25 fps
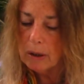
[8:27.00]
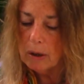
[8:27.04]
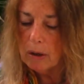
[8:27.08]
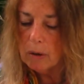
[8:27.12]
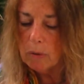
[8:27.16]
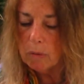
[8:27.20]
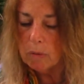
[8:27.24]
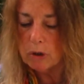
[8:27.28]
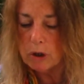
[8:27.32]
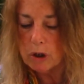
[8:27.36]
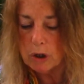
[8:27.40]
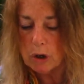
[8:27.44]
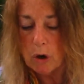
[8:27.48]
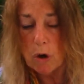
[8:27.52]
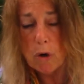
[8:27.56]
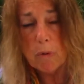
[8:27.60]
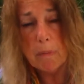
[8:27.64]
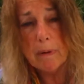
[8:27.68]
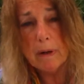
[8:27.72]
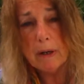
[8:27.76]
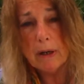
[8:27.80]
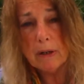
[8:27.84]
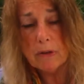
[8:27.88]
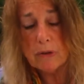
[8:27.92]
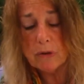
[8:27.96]
which
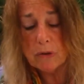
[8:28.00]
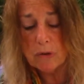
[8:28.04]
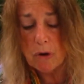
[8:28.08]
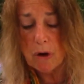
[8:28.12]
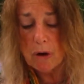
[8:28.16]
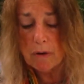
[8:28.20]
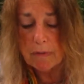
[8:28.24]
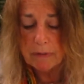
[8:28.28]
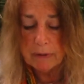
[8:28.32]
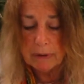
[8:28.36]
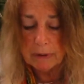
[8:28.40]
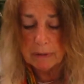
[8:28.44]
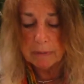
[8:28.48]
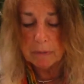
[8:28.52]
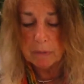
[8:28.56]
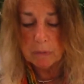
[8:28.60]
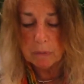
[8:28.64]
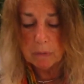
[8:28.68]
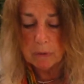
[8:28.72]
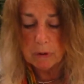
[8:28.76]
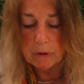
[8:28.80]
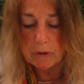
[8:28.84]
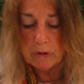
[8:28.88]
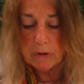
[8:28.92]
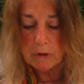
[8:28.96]
open and soften
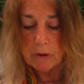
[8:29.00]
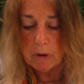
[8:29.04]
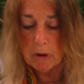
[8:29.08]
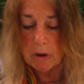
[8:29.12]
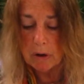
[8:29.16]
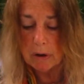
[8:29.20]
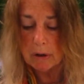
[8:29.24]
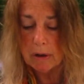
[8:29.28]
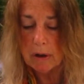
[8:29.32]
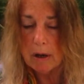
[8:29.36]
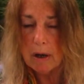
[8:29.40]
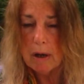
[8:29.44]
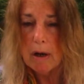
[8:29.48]
one's heart,